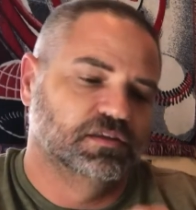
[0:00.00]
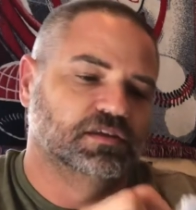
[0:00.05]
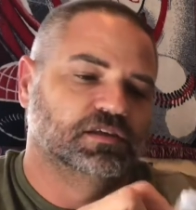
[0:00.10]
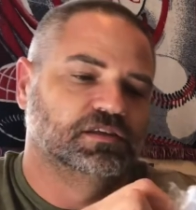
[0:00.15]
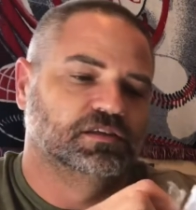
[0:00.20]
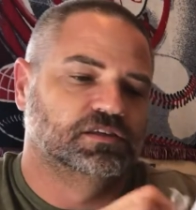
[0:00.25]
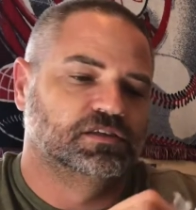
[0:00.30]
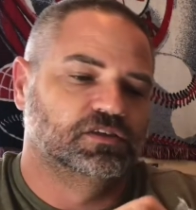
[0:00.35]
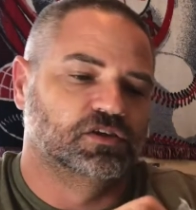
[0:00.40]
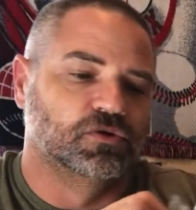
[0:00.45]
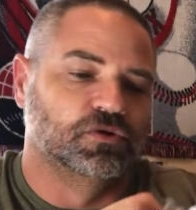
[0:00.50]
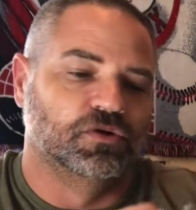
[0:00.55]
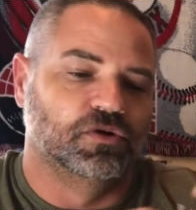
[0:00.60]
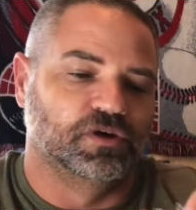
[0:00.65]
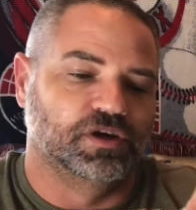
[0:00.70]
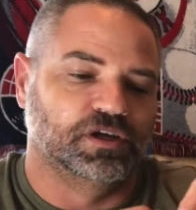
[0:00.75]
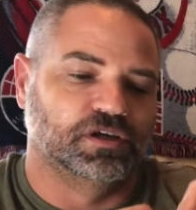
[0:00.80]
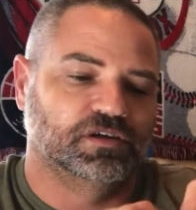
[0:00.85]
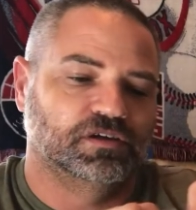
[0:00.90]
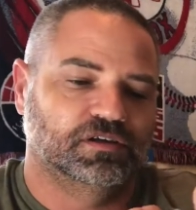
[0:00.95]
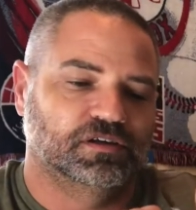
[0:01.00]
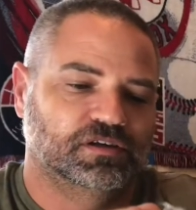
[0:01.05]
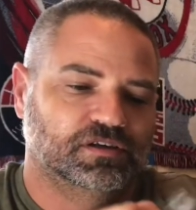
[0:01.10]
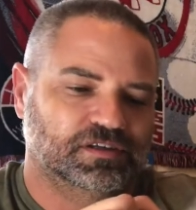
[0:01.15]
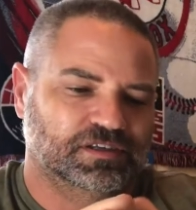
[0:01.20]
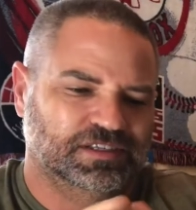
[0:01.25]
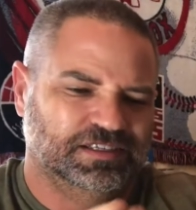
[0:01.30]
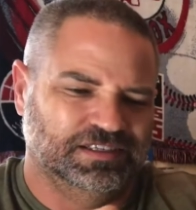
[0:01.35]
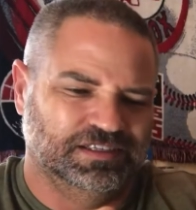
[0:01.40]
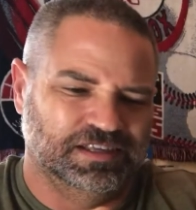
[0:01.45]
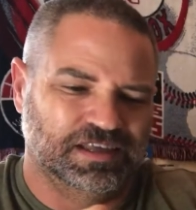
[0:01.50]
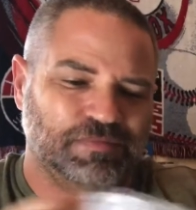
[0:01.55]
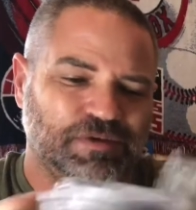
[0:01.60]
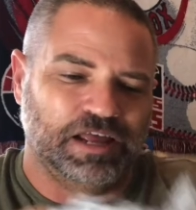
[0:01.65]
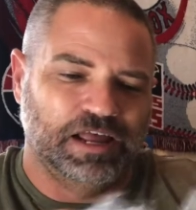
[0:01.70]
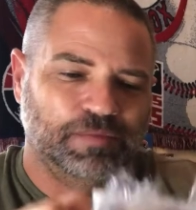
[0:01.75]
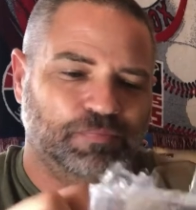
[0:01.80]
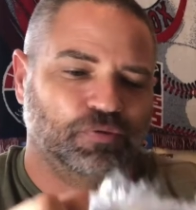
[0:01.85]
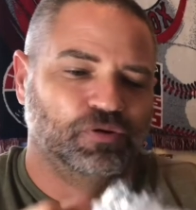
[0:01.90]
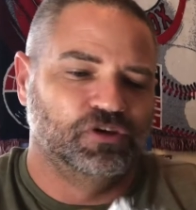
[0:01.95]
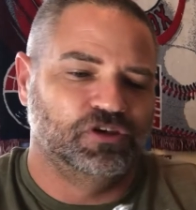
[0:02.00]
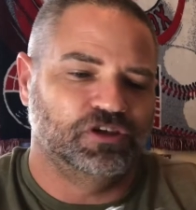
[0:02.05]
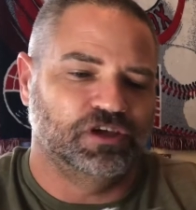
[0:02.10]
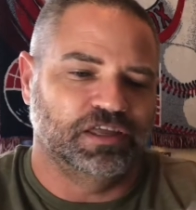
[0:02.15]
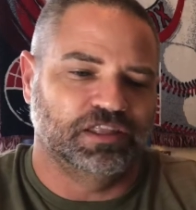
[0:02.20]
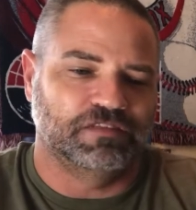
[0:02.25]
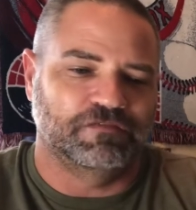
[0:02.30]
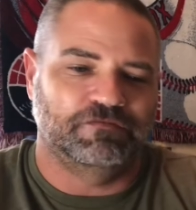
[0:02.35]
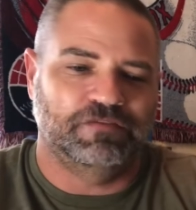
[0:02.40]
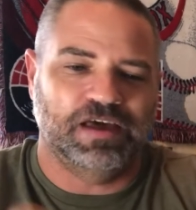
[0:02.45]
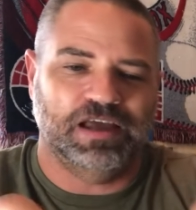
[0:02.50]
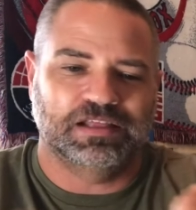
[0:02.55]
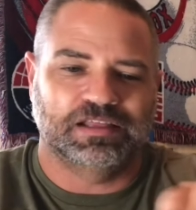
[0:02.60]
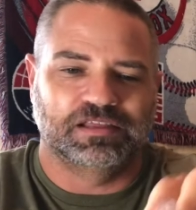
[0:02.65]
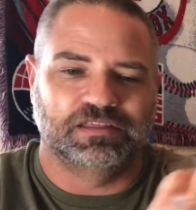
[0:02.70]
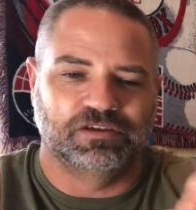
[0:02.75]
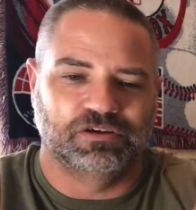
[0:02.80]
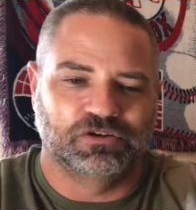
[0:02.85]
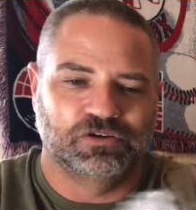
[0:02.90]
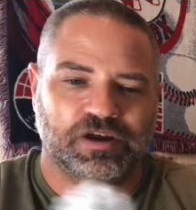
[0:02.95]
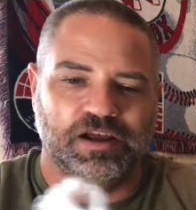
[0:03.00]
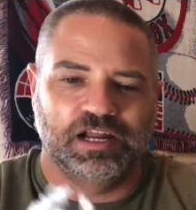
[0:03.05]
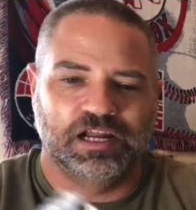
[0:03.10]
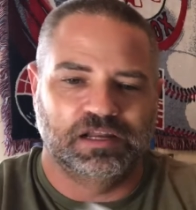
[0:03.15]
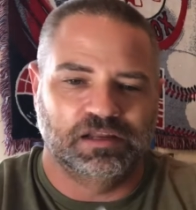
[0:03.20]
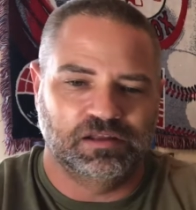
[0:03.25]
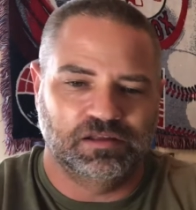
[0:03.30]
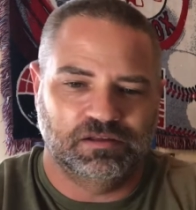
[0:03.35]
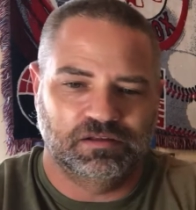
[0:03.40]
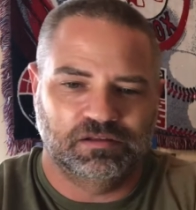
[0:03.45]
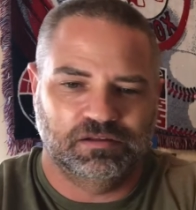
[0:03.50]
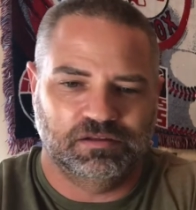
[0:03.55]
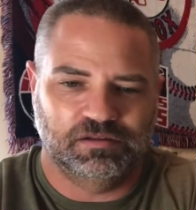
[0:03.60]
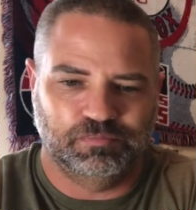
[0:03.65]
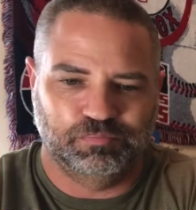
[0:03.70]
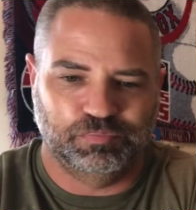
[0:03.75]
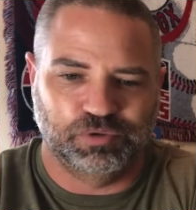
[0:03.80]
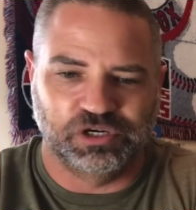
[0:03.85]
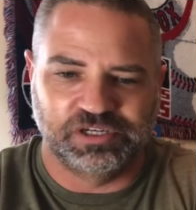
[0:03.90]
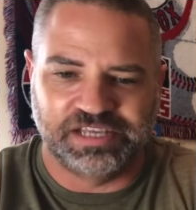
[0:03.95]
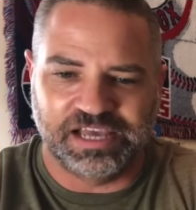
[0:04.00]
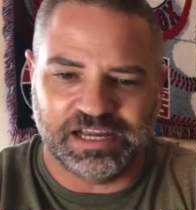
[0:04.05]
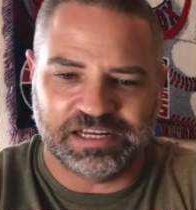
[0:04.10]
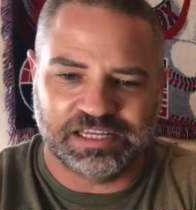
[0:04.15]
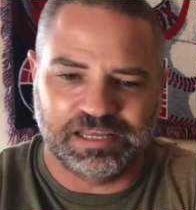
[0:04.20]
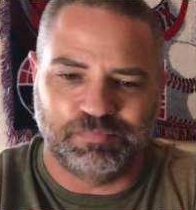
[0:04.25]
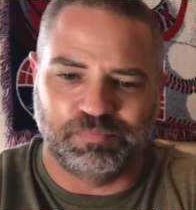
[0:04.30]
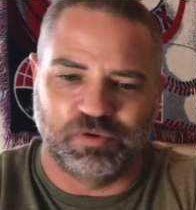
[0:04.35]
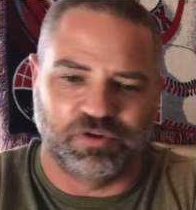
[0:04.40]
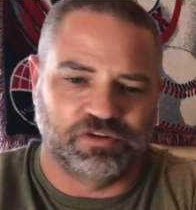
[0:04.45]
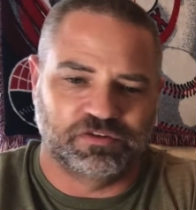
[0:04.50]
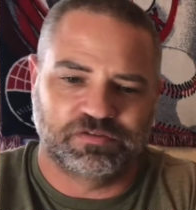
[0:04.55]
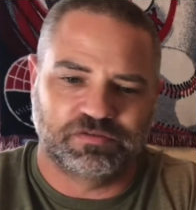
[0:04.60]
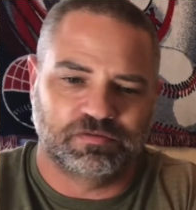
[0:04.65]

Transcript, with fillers: so annoying. I mean, I appreciate the fact that they're trying to protect it, but